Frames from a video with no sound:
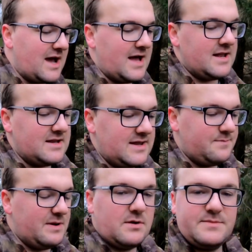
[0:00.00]
and he
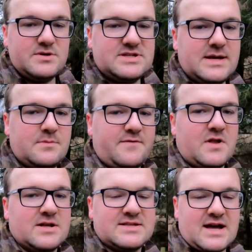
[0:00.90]
built a museum of
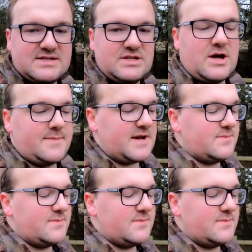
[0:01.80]
like taxidermed